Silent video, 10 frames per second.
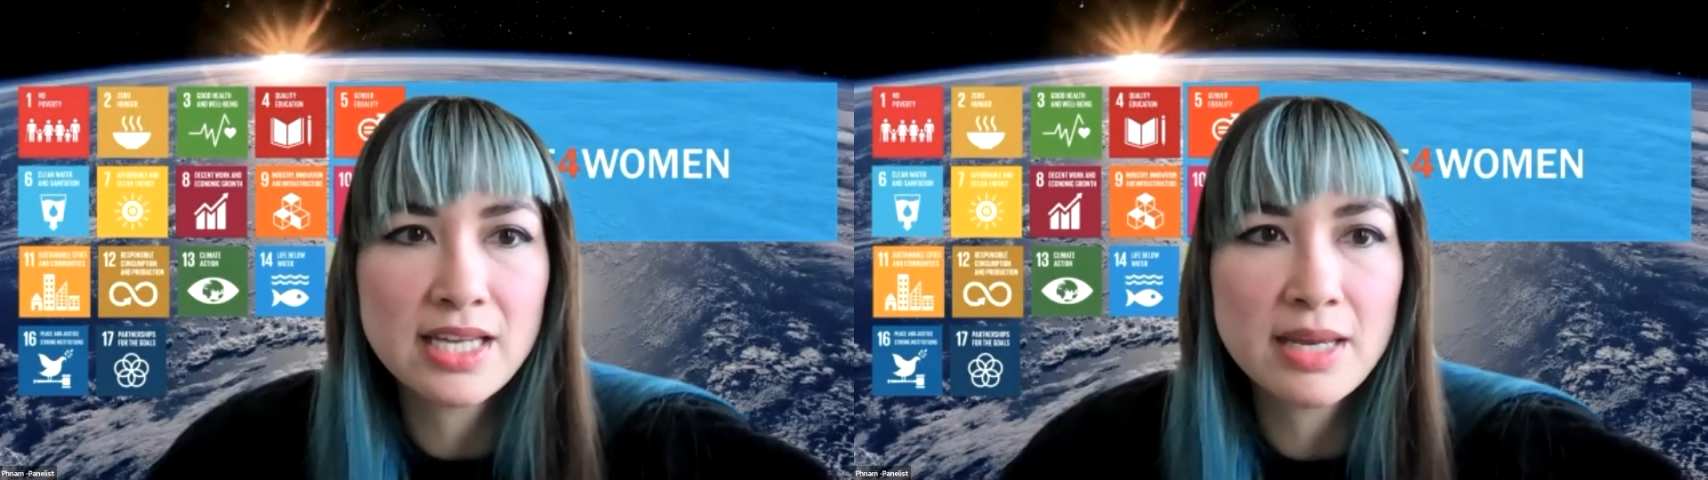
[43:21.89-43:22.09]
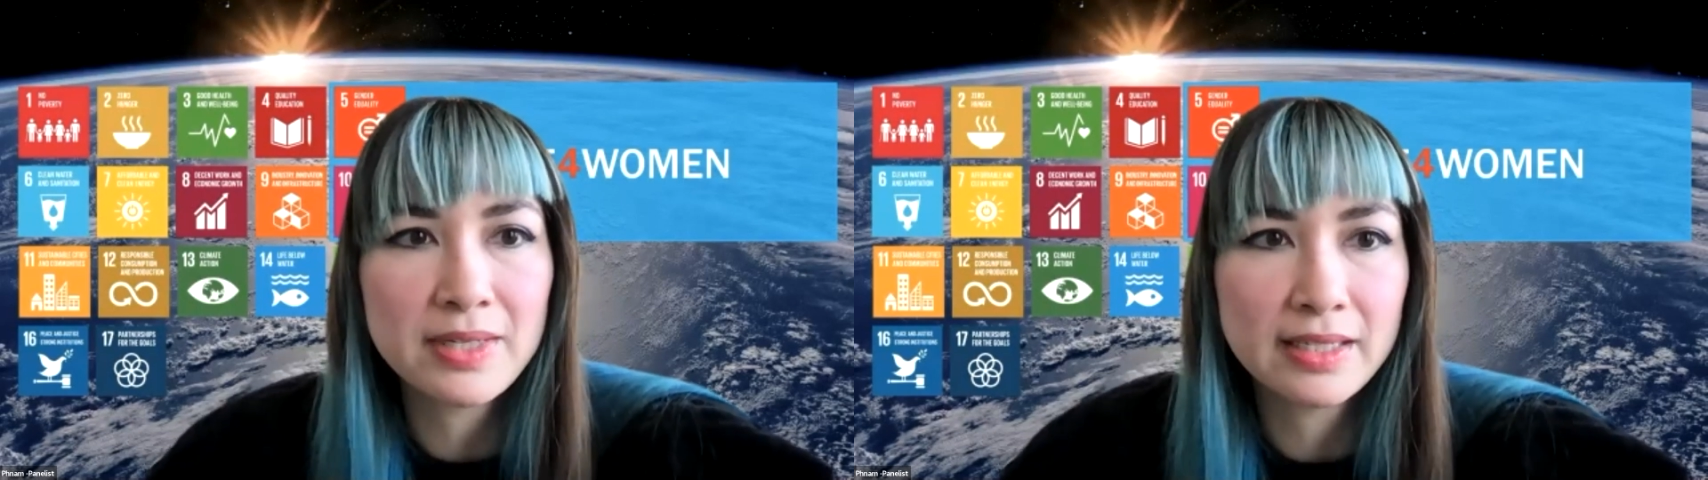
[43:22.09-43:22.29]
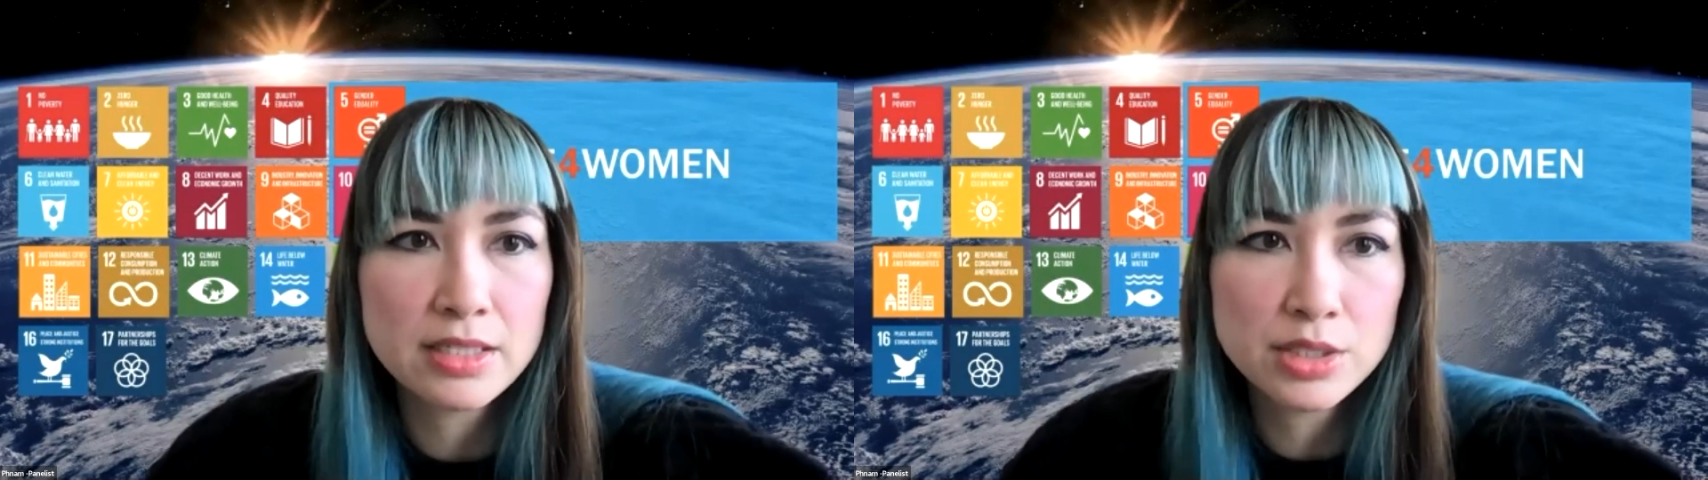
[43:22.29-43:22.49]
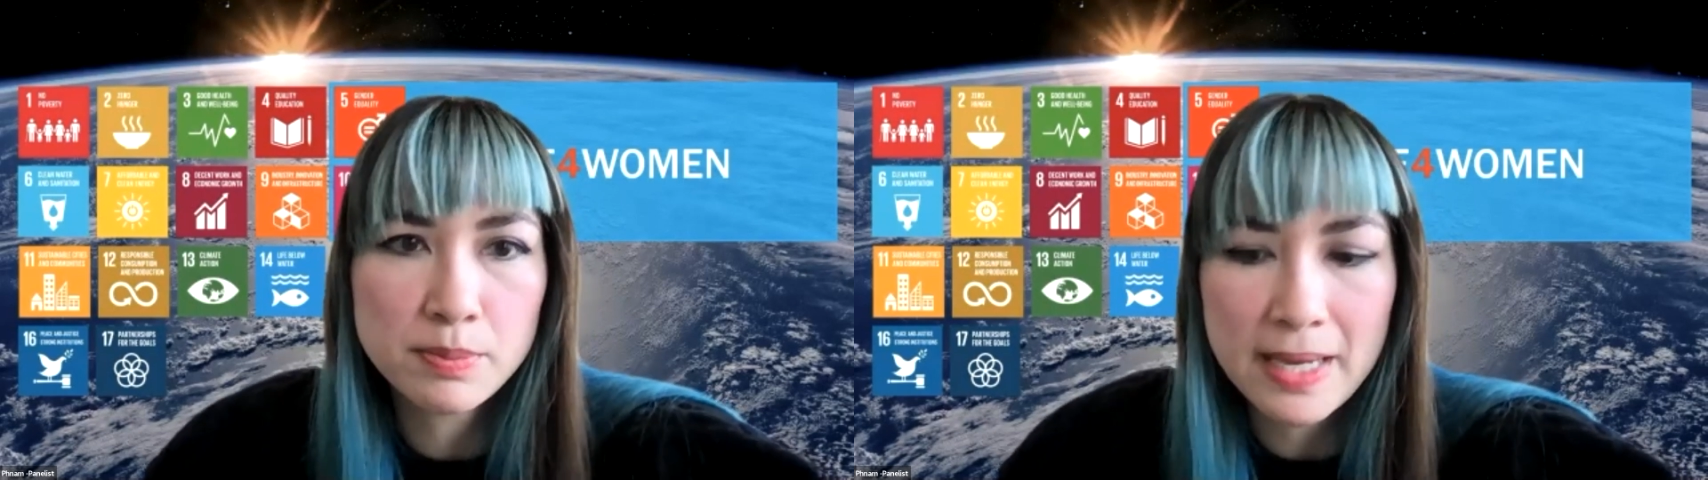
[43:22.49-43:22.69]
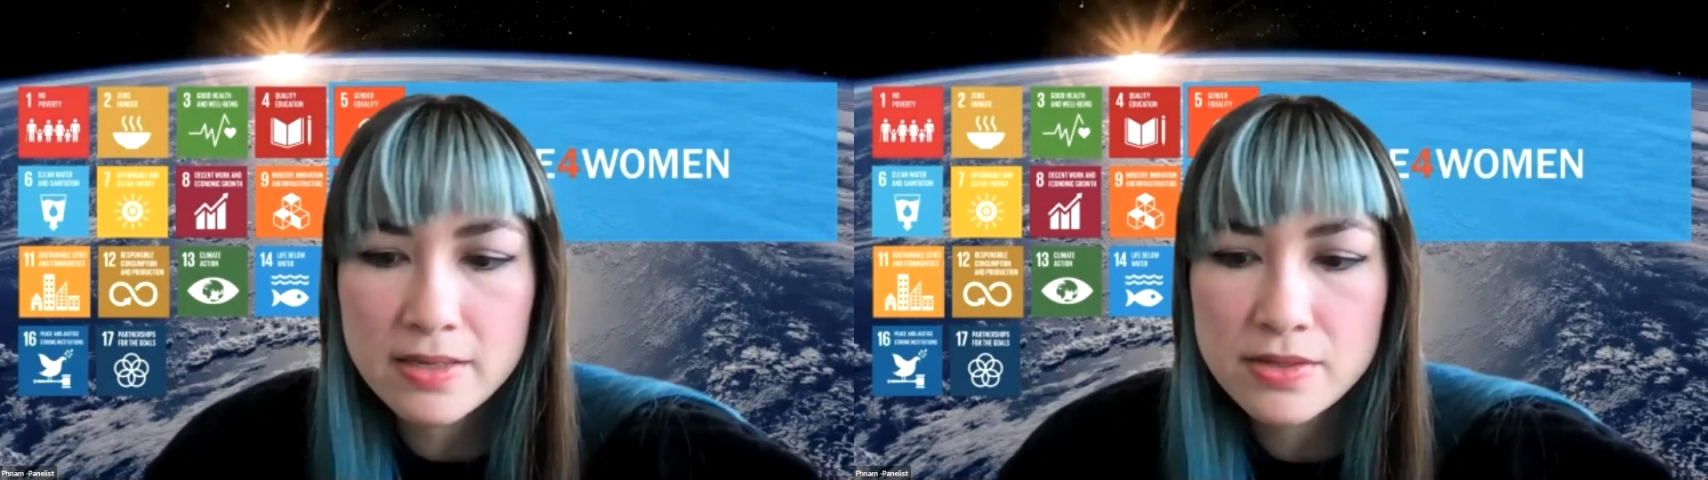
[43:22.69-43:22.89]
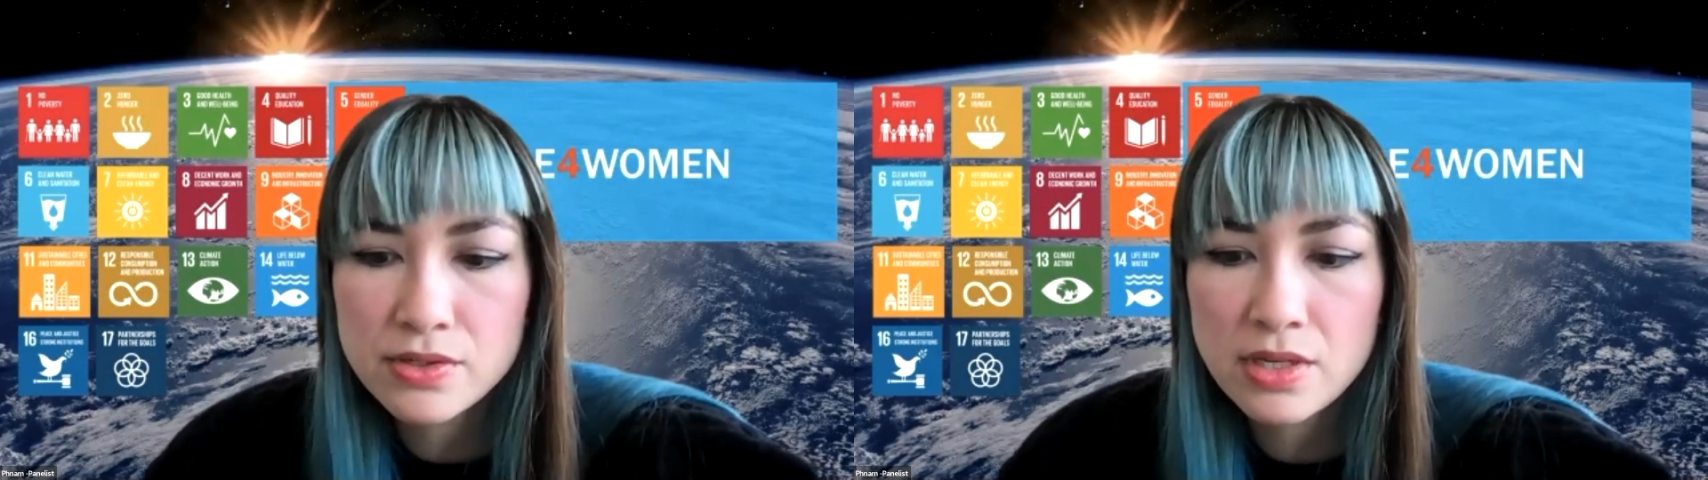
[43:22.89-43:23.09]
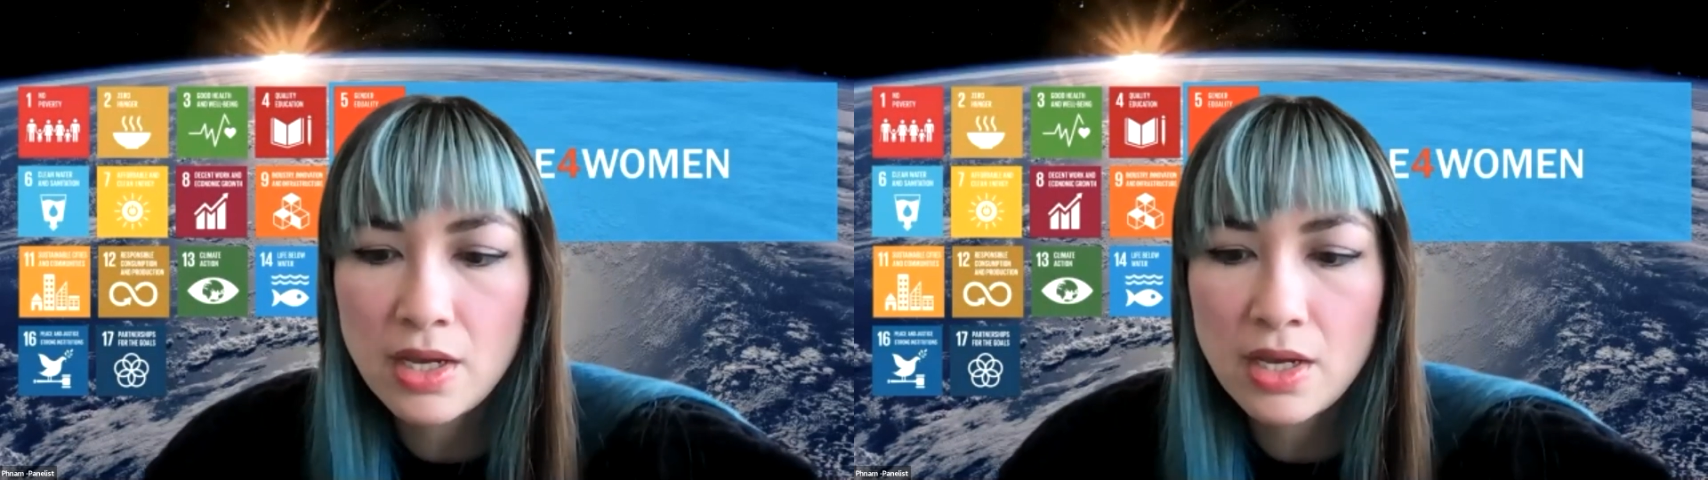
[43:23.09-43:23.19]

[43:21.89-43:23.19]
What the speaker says: happening in space.